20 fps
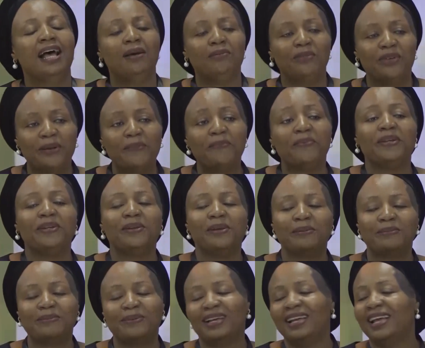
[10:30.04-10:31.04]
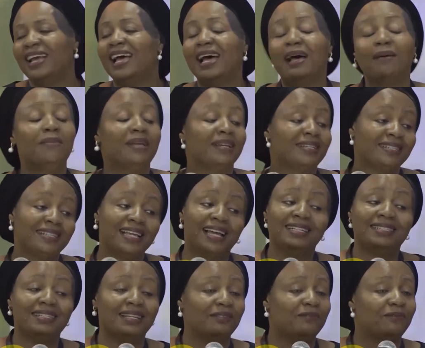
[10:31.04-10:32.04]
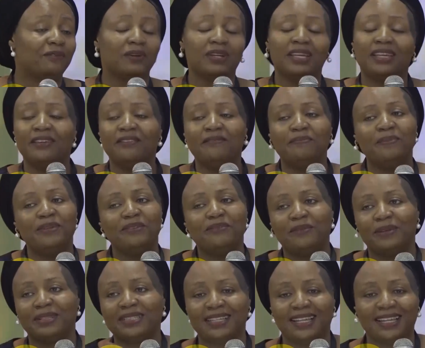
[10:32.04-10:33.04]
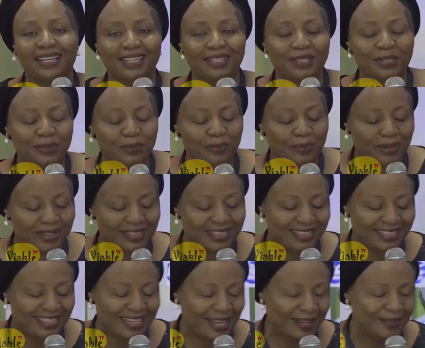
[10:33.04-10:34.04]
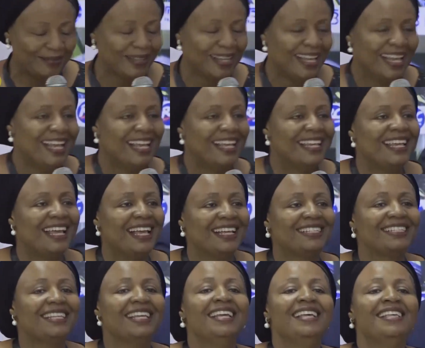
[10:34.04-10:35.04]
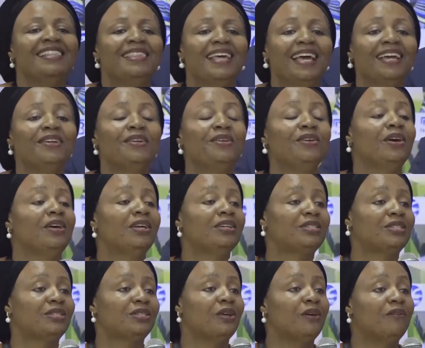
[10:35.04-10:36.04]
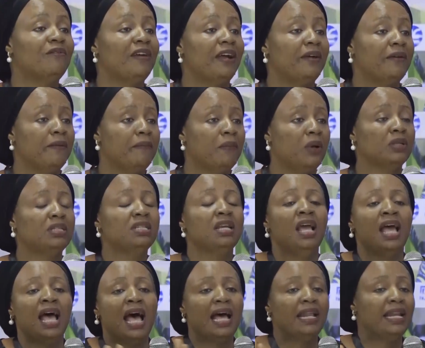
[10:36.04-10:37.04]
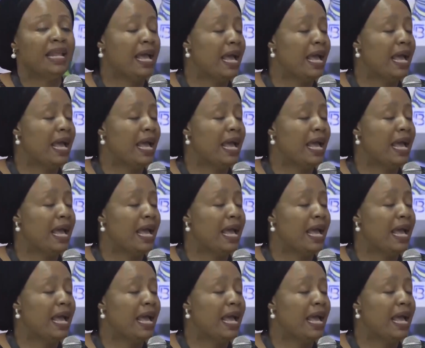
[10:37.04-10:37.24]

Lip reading: I'm wrapping up. I'm excited. Forgive me for taking too much time. Yes. Thank you all so very much. And